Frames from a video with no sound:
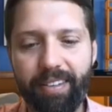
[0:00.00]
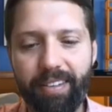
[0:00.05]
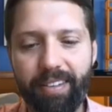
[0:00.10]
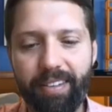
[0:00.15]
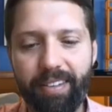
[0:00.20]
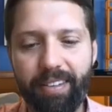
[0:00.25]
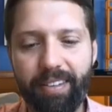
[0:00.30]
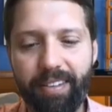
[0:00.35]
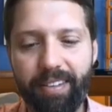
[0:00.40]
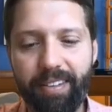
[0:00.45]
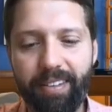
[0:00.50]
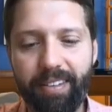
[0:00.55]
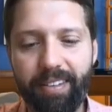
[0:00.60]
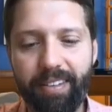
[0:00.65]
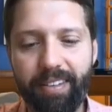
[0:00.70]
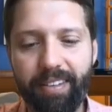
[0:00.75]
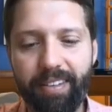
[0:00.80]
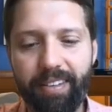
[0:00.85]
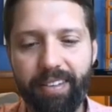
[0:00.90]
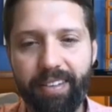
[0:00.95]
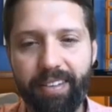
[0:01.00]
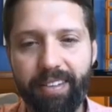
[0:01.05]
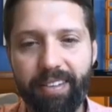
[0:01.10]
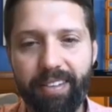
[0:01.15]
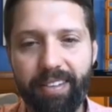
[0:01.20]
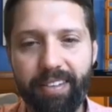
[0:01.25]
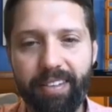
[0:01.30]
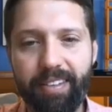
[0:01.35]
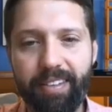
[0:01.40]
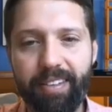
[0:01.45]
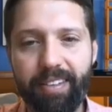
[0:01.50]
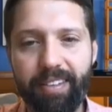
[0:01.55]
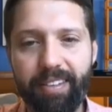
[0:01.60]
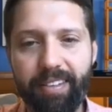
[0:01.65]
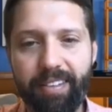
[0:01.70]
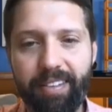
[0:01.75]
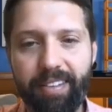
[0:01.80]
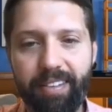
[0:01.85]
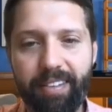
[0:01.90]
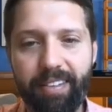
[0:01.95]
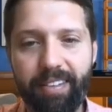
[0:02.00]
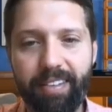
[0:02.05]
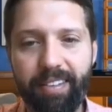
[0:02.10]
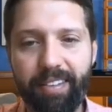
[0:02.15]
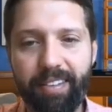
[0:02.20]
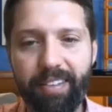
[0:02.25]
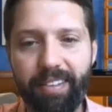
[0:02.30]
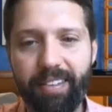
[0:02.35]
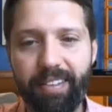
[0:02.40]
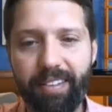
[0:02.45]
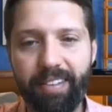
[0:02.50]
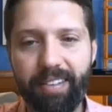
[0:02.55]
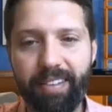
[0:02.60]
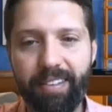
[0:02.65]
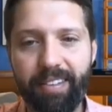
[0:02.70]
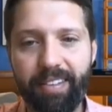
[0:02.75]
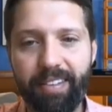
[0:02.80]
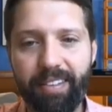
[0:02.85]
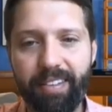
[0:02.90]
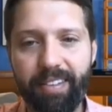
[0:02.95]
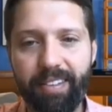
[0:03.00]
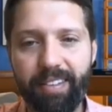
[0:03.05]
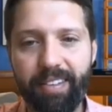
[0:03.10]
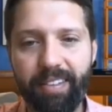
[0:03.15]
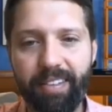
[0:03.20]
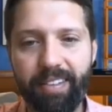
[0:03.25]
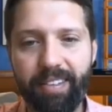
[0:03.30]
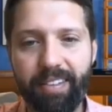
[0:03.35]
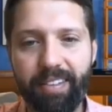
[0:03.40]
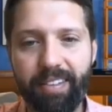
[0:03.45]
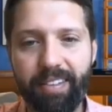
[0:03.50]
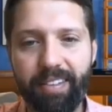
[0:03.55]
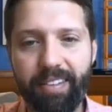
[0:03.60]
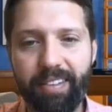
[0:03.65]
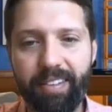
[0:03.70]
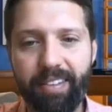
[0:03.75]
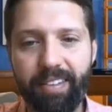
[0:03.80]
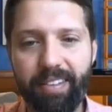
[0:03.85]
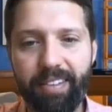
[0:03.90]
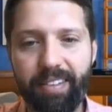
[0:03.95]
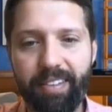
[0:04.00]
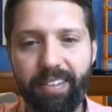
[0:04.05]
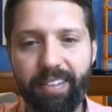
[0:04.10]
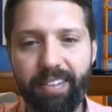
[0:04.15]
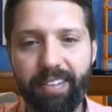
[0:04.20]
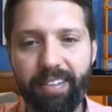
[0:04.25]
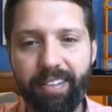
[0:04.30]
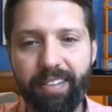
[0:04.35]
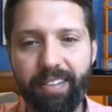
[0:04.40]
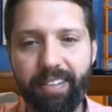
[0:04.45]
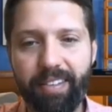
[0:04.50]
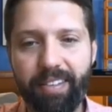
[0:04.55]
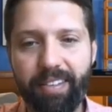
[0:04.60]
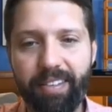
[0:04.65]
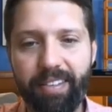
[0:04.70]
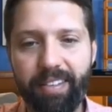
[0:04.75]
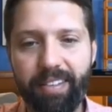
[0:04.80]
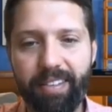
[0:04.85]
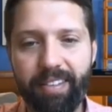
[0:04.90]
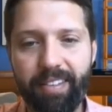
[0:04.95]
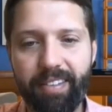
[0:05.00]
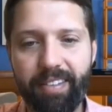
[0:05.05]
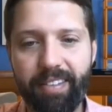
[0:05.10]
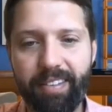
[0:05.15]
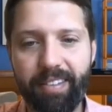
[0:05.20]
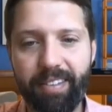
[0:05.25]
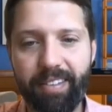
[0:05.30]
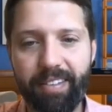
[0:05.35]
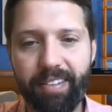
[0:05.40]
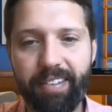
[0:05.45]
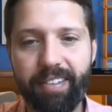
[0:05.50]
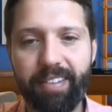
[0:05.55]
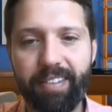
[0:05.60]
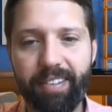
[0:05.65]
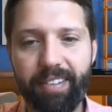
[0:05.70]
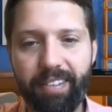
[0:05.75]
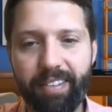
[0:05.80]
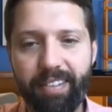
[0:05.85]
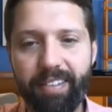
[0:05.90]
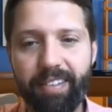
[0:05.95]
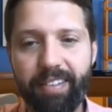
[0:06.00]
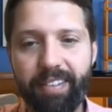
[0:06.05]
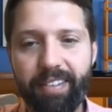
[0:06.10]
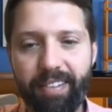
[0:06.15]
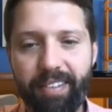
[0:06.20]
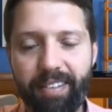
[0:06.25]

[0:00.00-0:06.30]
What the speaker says: The person shown says nothing.